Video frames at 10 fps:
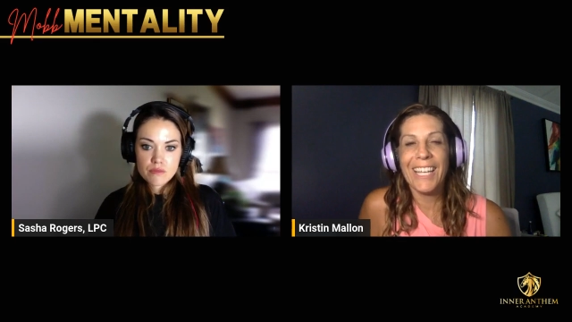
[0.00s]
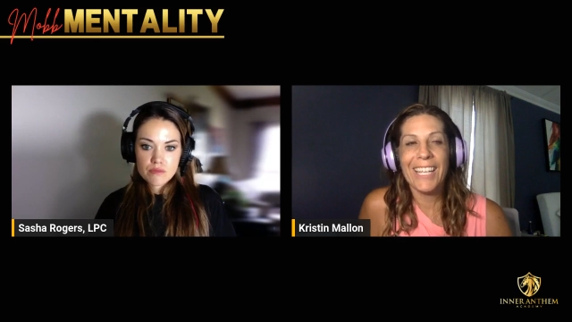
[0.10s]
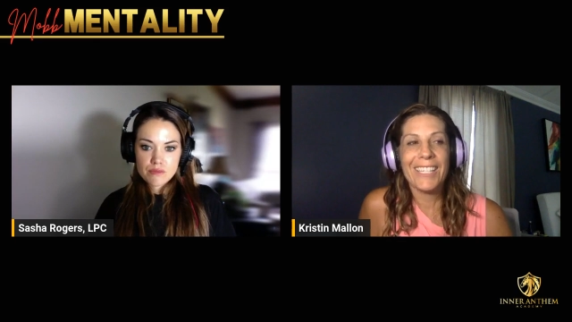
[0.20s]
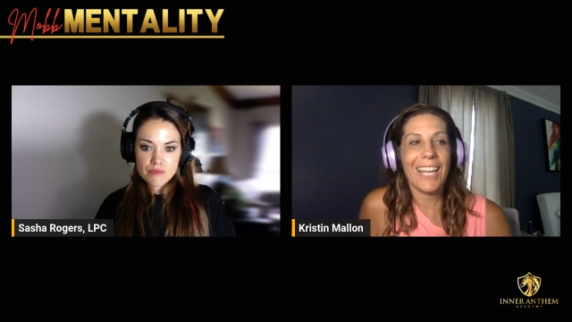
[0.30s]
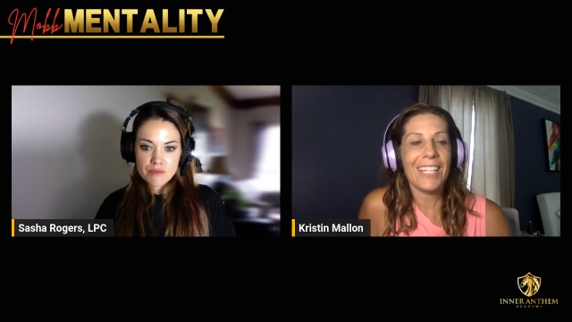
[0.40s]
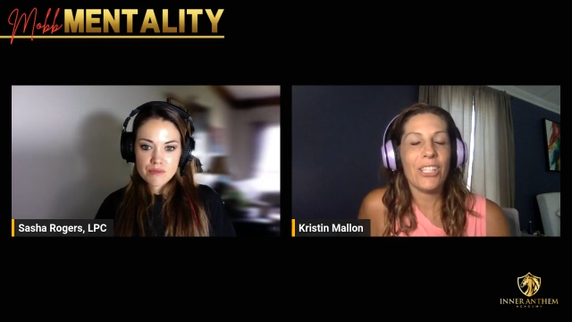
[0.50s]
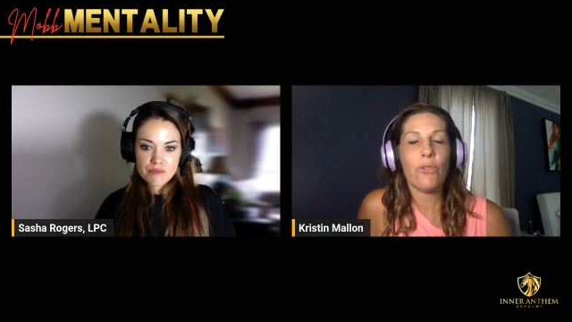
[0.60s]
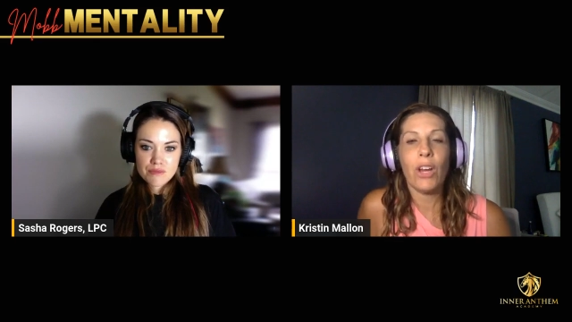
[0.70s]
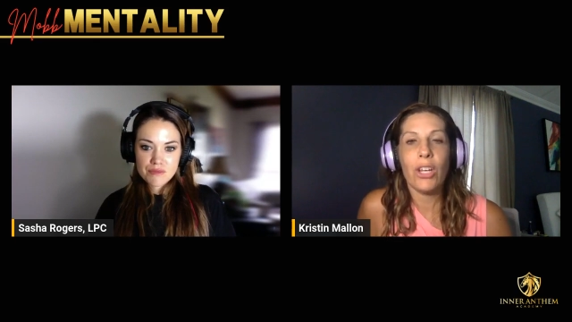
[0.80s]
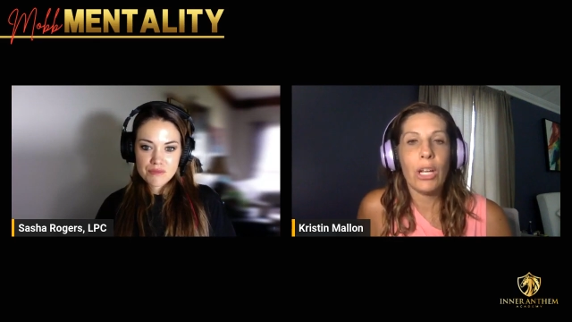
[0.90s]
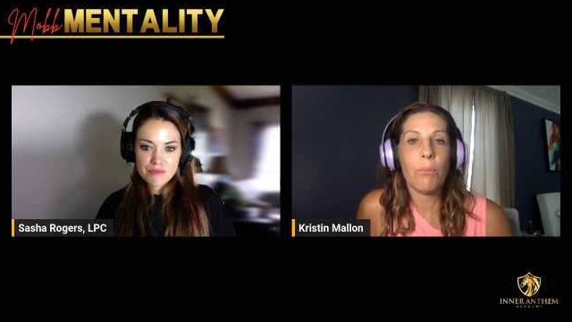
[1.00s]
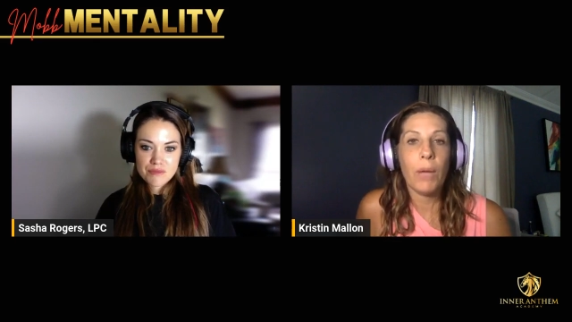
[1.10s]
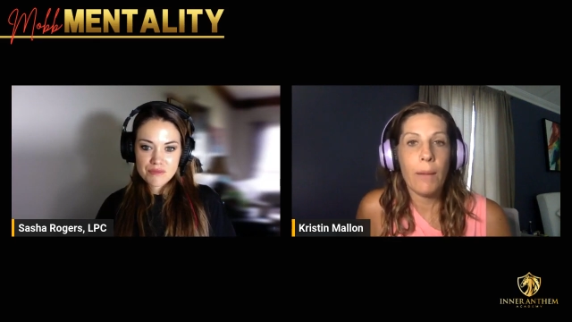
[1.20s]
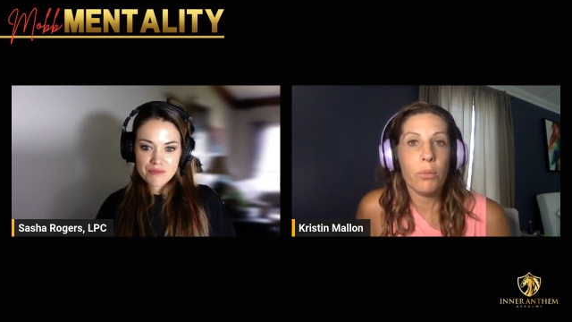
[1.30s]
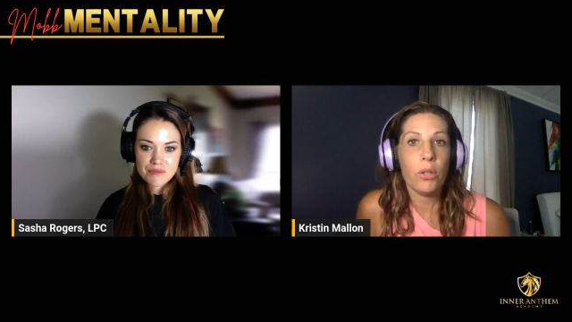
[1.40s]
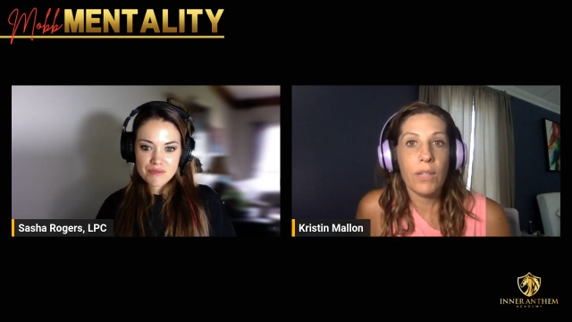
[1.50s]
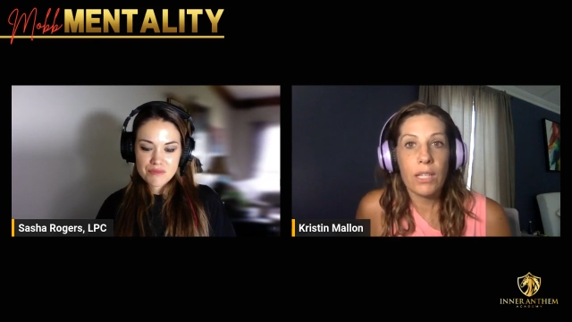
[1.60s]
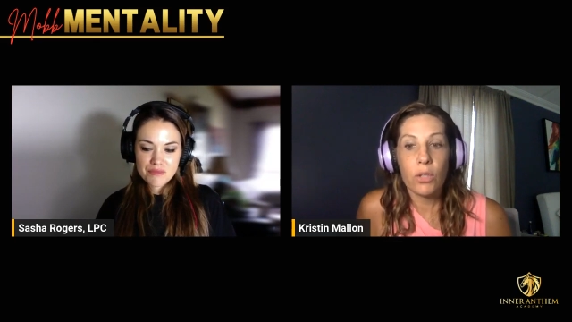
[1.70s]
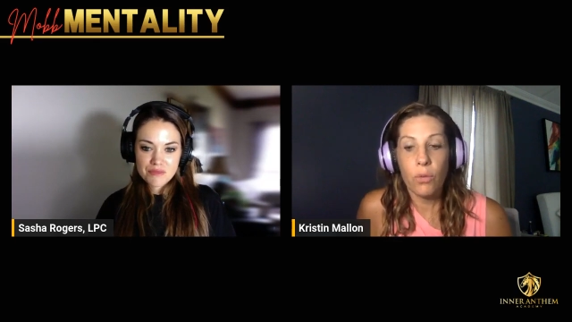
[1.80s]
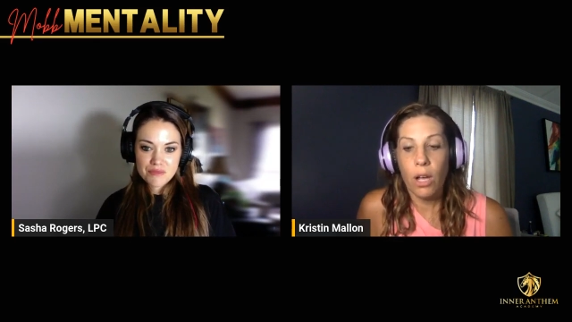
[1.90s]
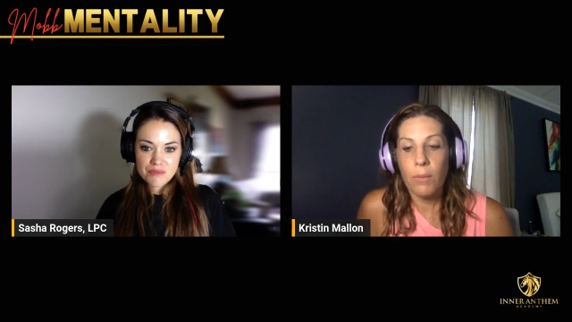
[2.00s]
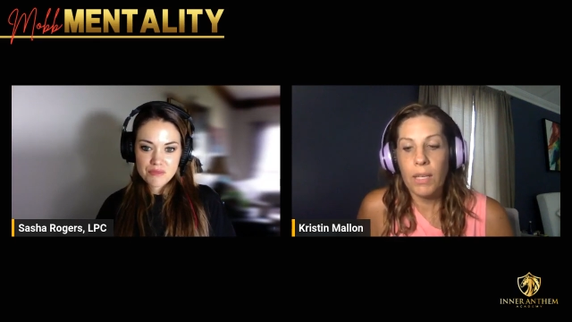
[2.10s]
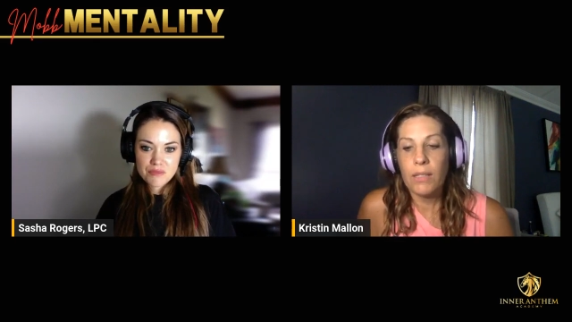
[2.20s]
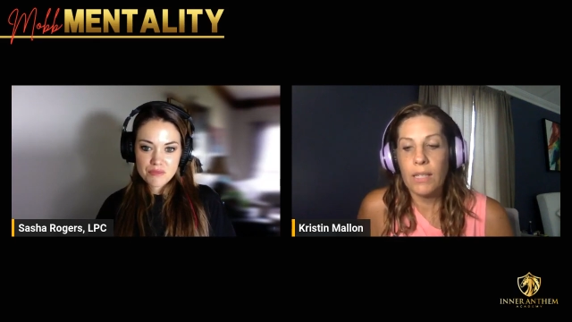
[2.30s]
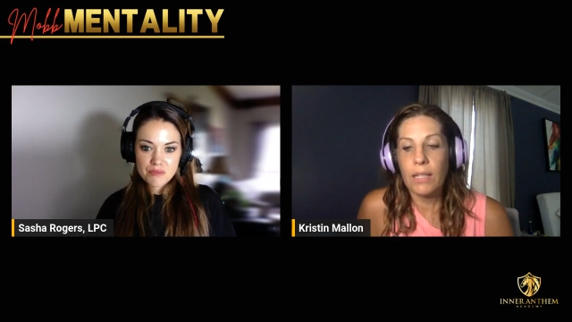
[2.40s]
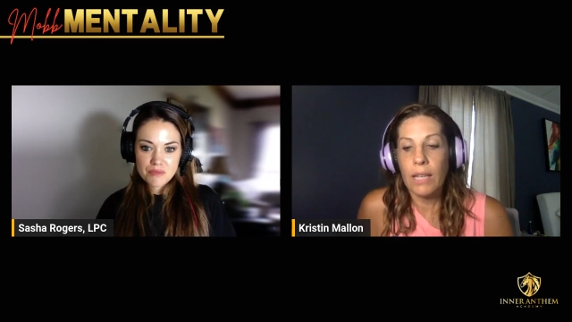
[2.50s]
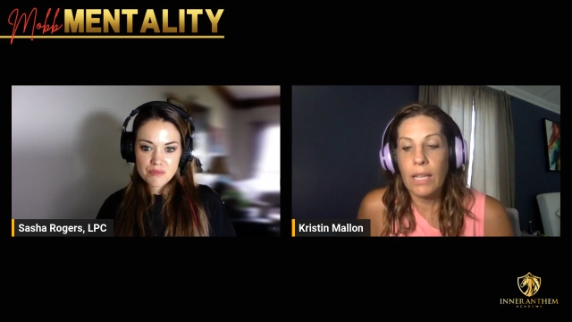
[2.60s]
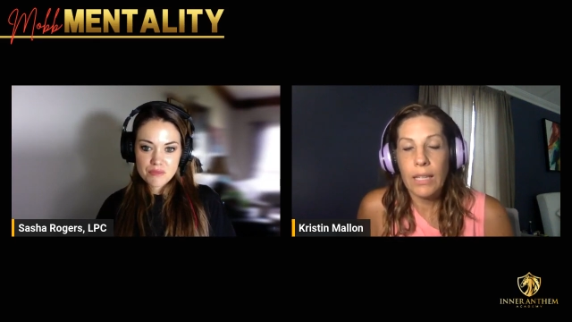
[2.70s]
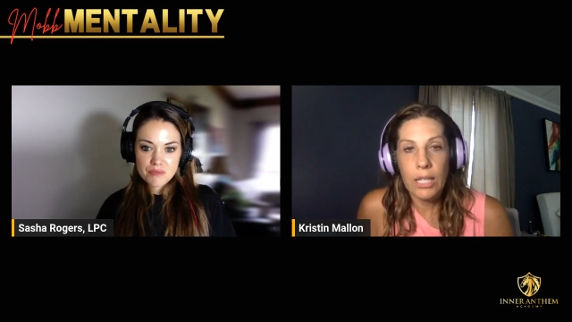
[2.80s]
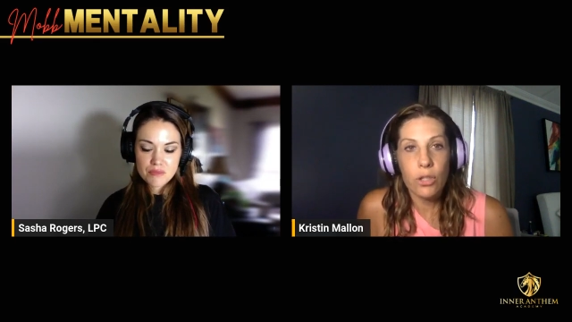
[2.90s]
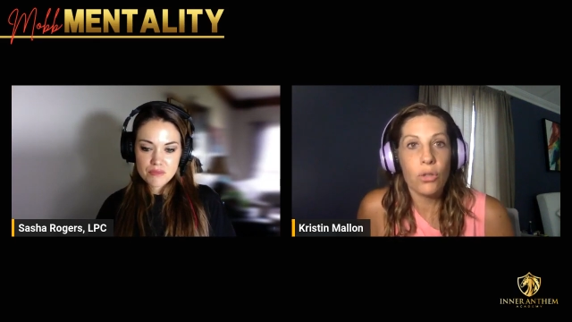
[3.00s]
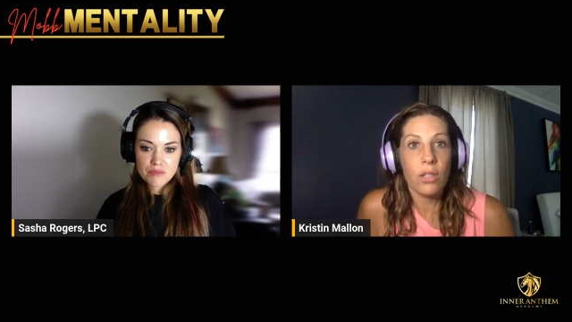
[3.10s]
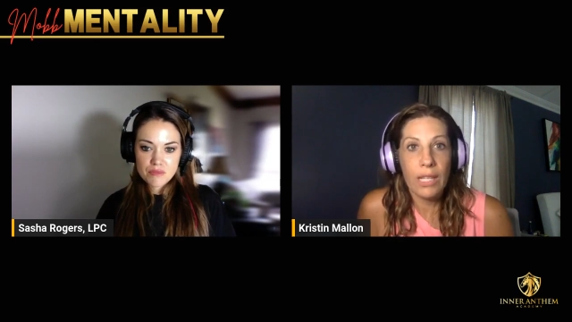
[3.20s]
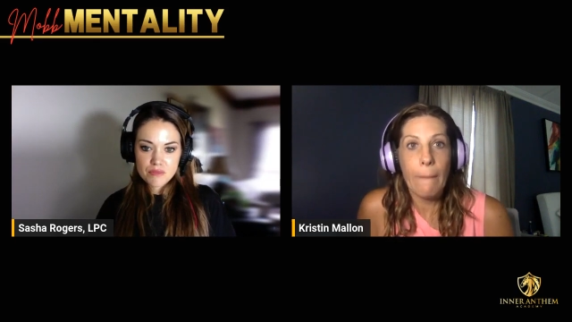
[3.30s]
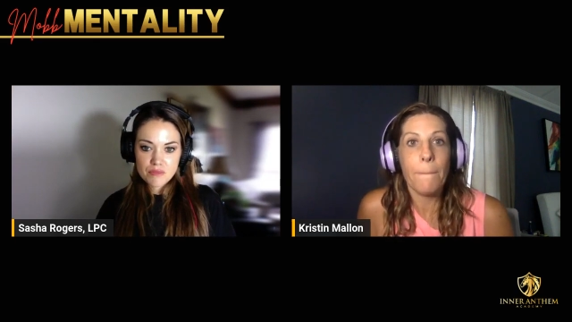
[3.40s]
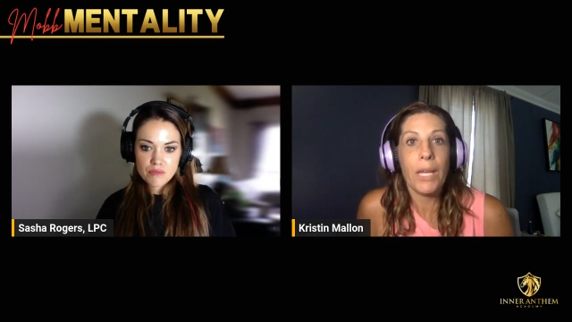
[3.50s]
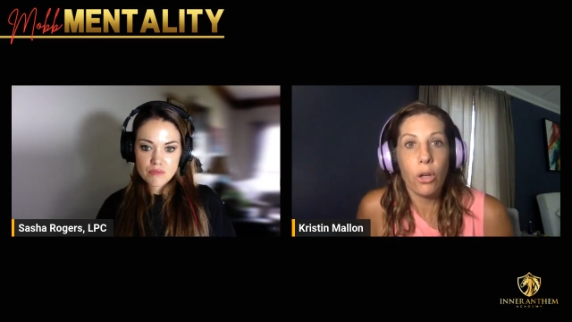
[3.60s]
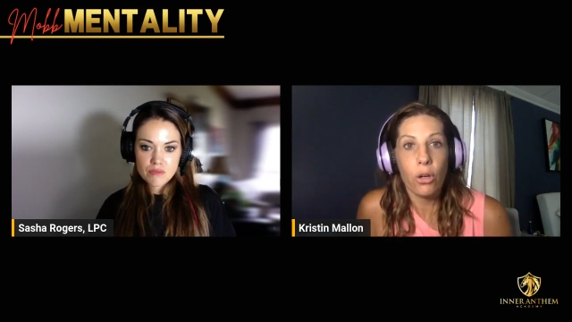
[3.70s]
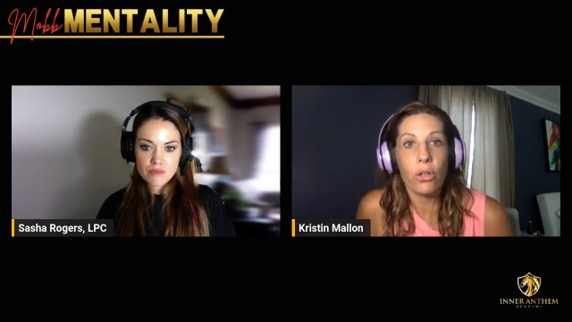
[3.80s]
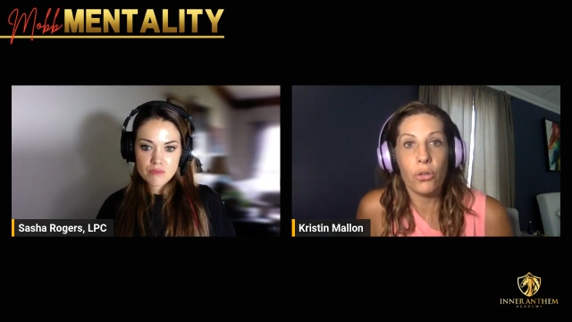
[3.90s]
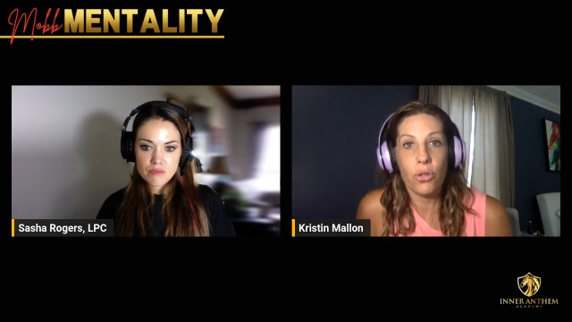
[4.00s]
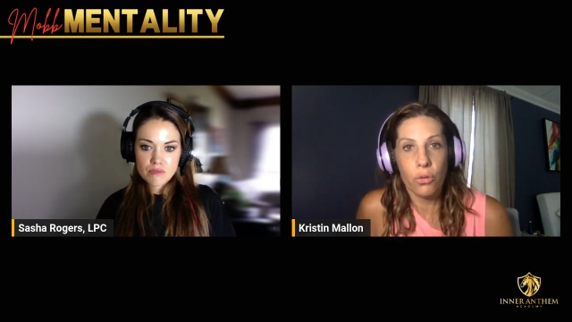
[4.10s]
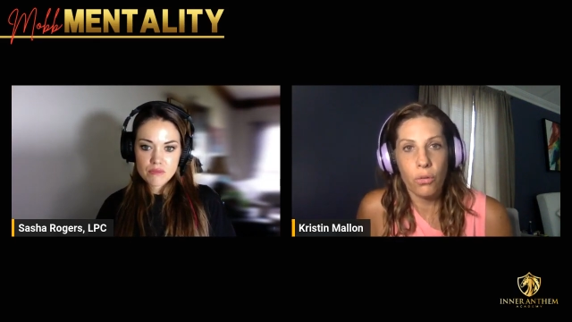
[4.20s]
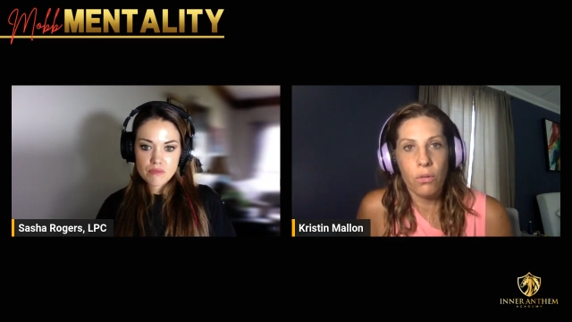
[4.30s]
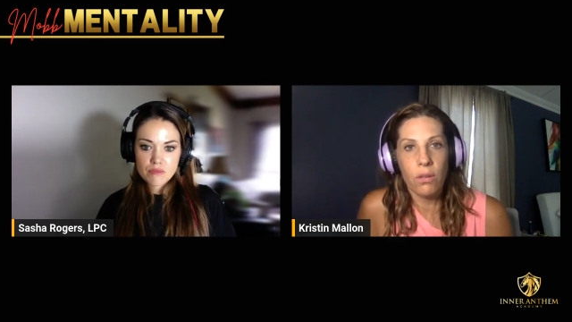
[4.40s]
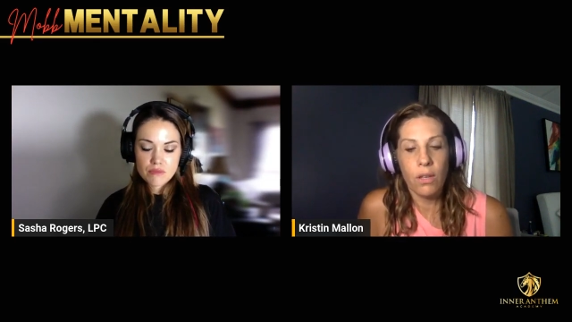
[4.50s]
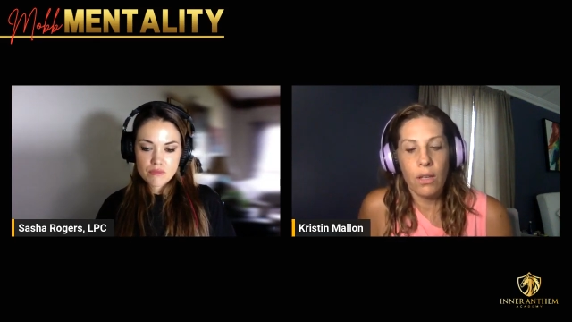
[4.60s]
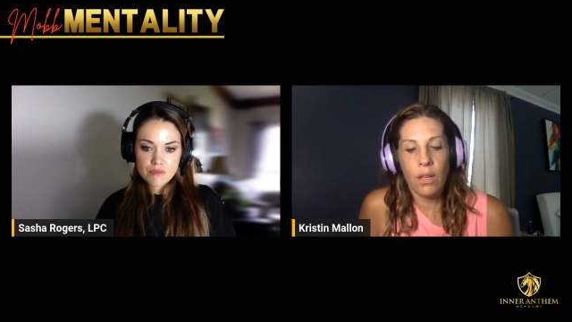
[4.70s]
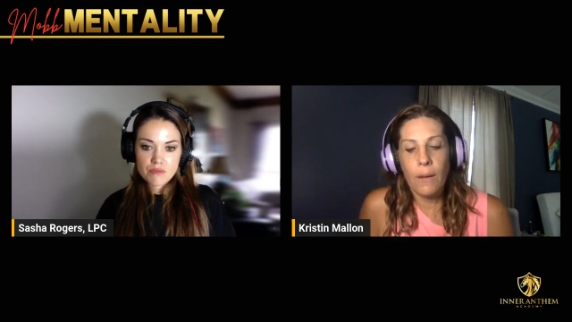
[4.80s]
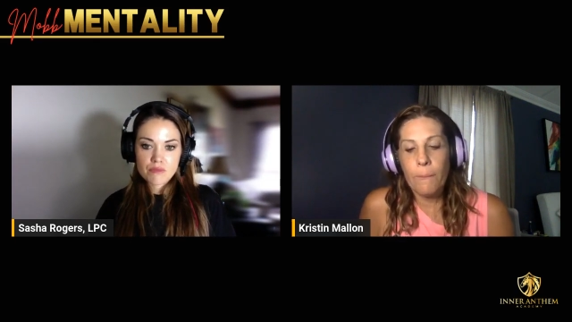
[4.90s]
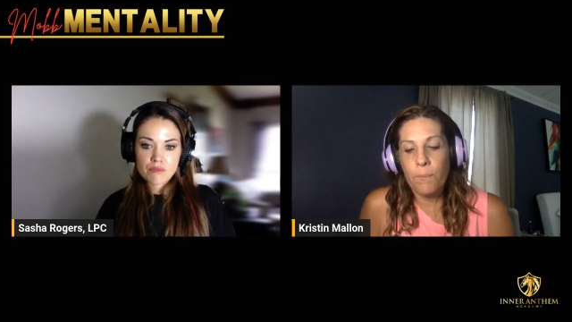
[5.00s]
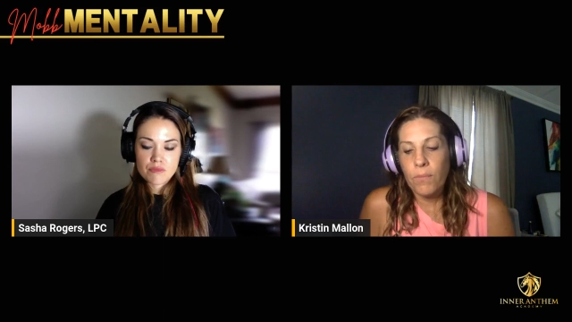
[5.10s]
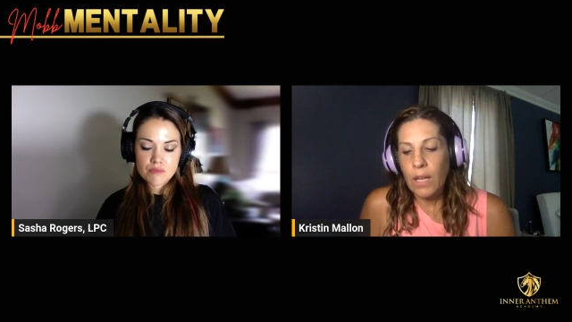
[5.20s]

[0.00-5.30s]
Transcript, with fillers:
Speaker 1: science is very good at, at proving us wrong because it, it leads you to the empirical truth mm-hmm.